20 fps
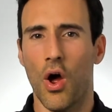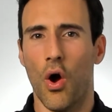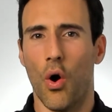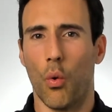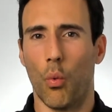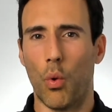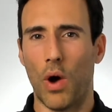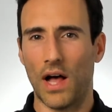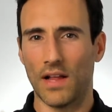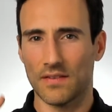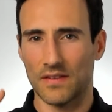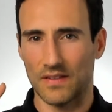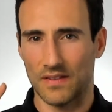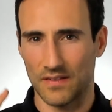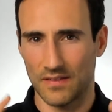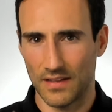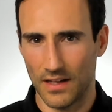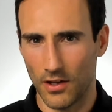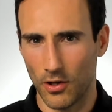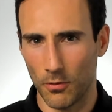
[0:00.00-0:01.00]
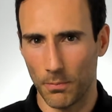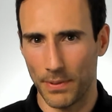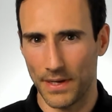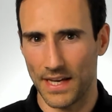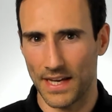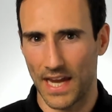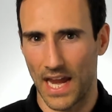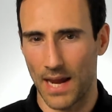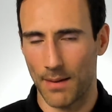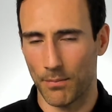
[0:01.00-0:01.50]
while still
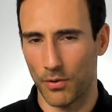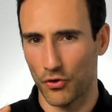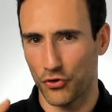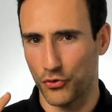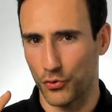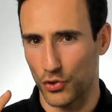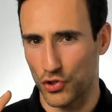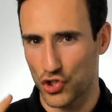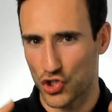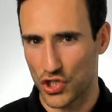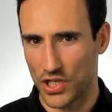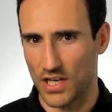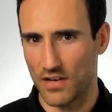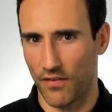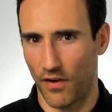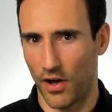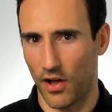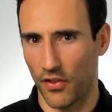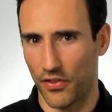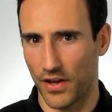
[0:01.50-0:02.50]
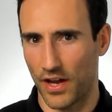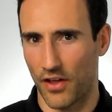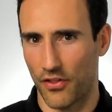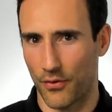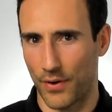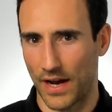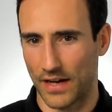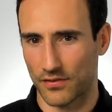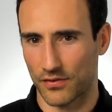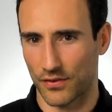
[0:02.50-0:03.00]
being able to achieve all the other
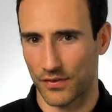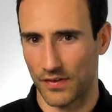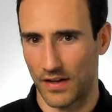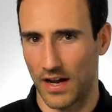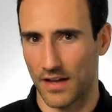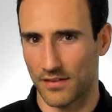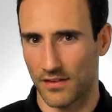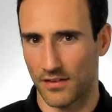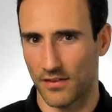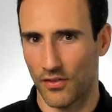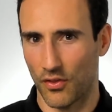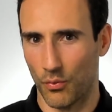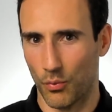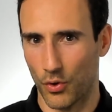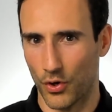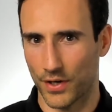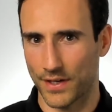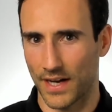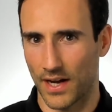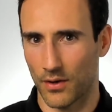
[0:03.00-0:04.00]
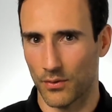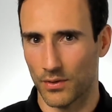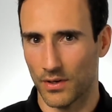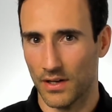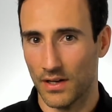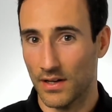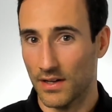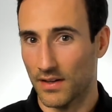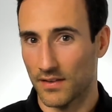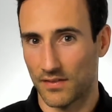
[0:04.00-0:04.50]
exercises in the workout.
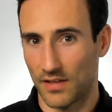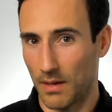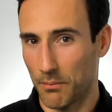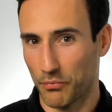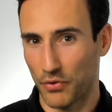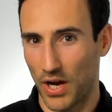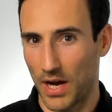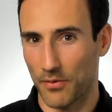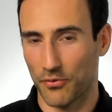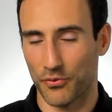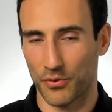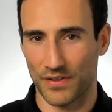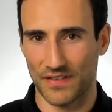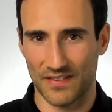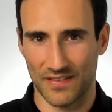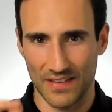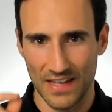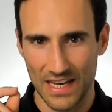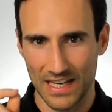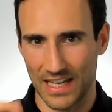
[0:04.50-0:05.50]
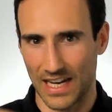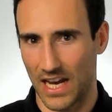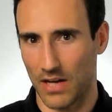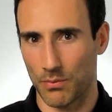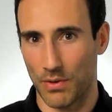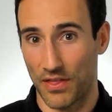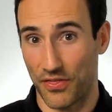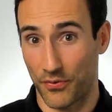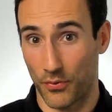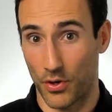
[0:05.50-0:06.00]
Sometimes we're sneaky and
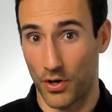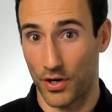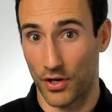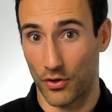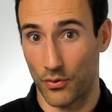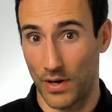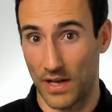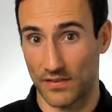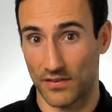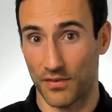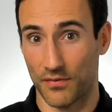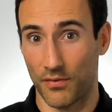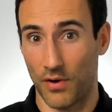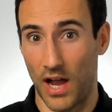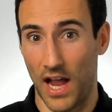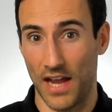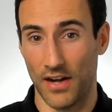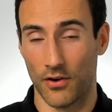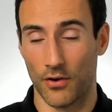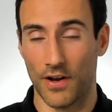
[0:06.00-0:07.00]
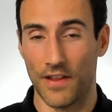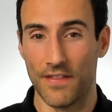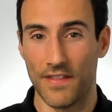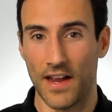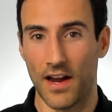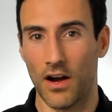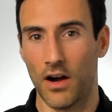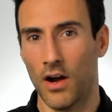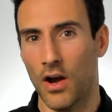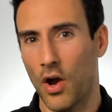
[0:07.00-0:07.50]
we throw an aggressive rider in
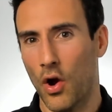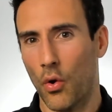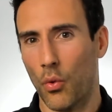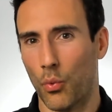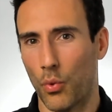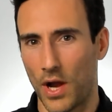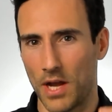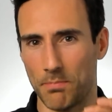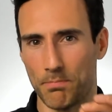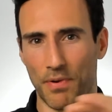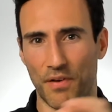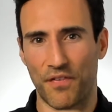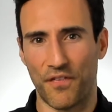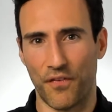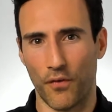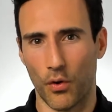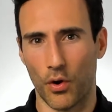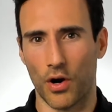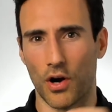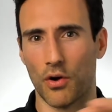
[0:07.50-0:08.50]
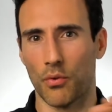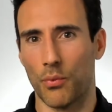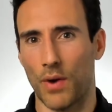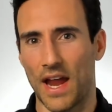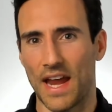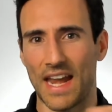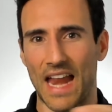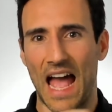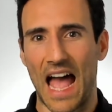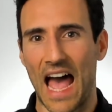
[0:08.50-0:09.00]
there right before or
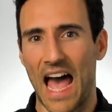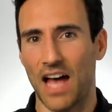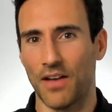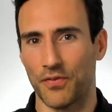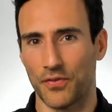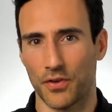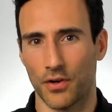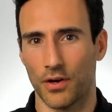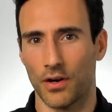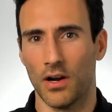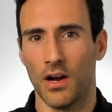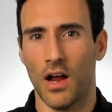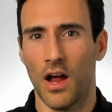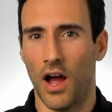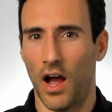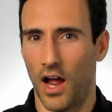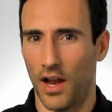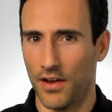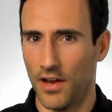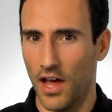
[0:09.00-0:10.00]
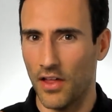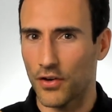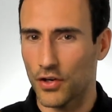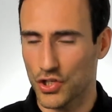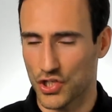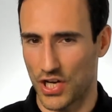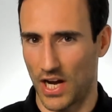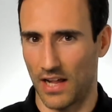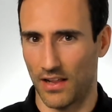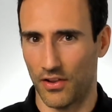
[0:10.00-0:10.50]
right after another
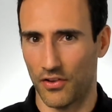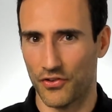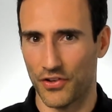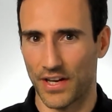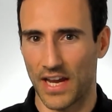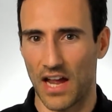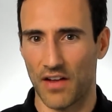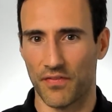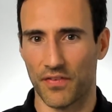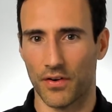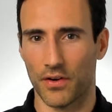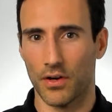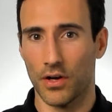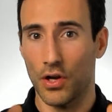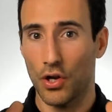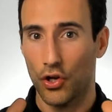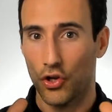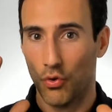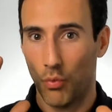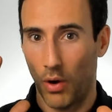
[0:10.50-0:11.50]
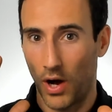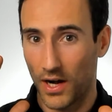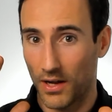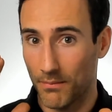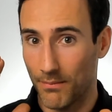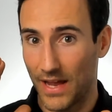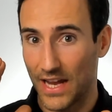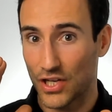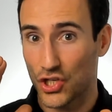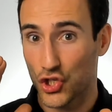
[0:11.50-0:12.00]
challenging effort. You want to
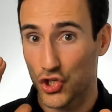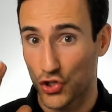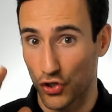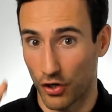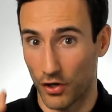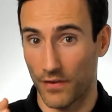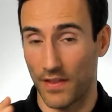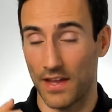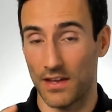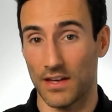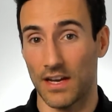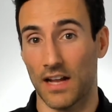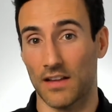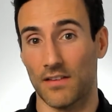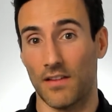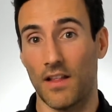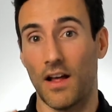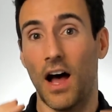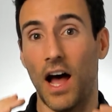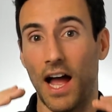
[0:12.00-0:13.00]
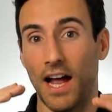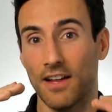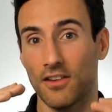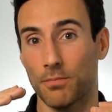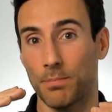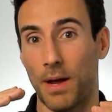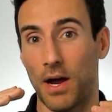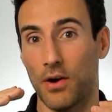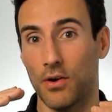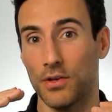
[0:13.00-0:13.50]
make sure that you get to the highest
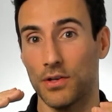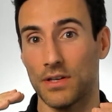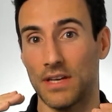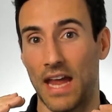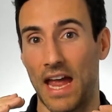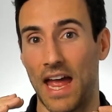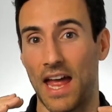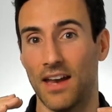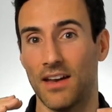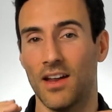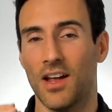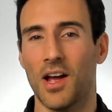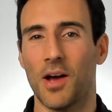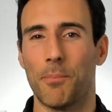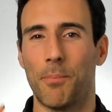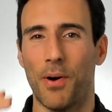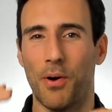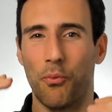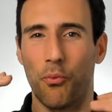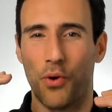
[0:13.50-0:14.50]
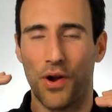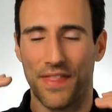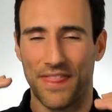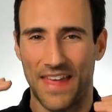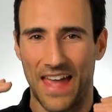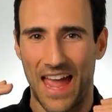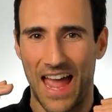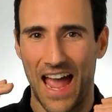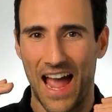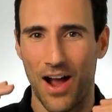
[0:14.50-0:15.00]
power you can, but
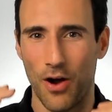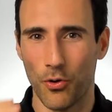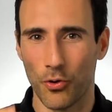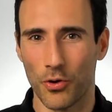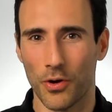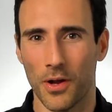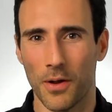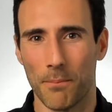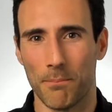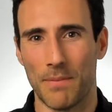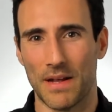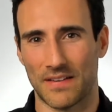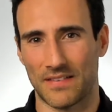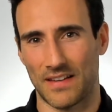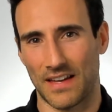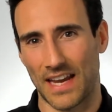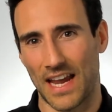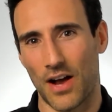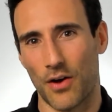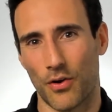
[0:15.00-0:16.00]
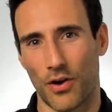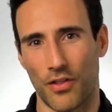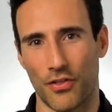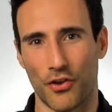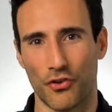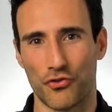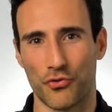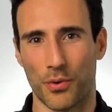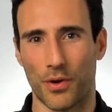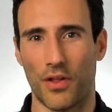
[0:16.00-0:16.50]
without missing out on the
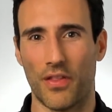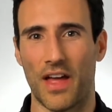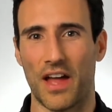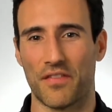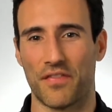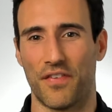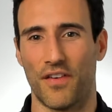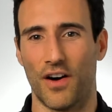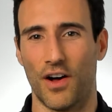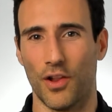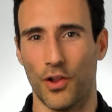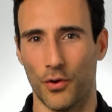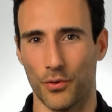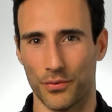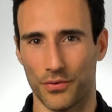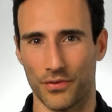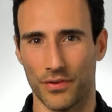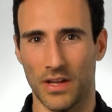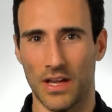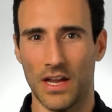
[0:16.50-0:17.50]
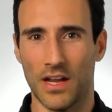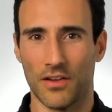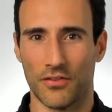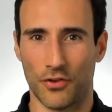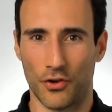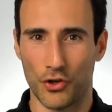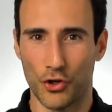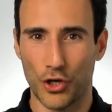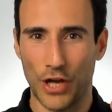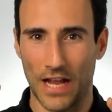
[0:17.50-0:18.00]
drill that follows. So
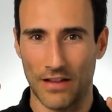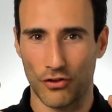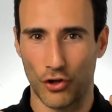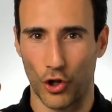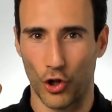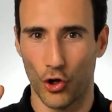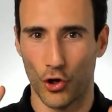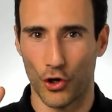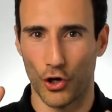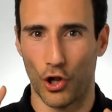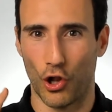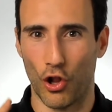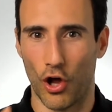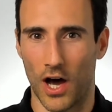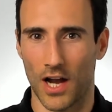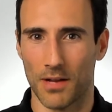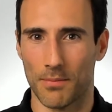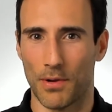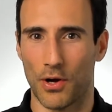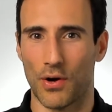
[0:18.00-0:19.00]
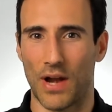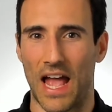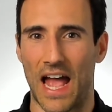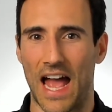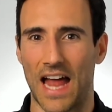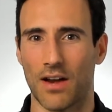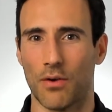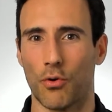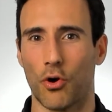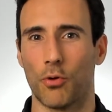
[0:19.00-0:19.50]
you get to learn a lot about
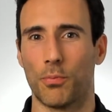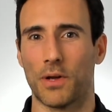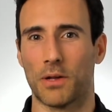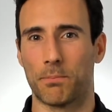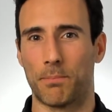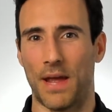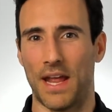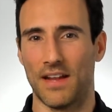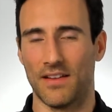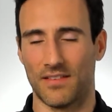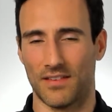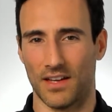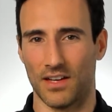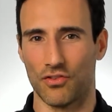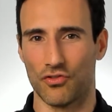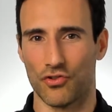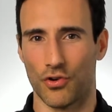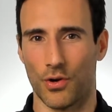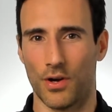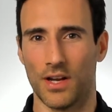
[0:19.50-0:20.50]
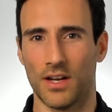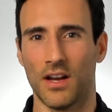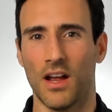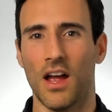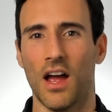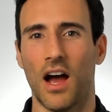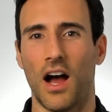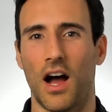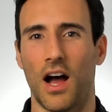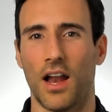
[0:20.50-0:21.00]
anaerobic pacing during
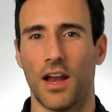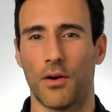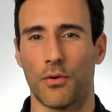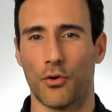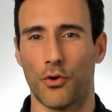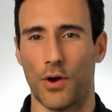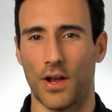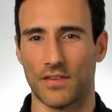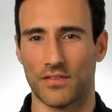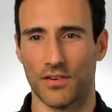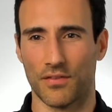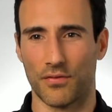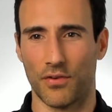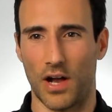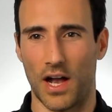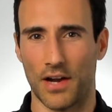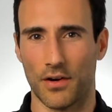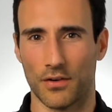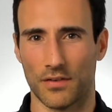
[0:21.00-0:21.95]
an aggressive rider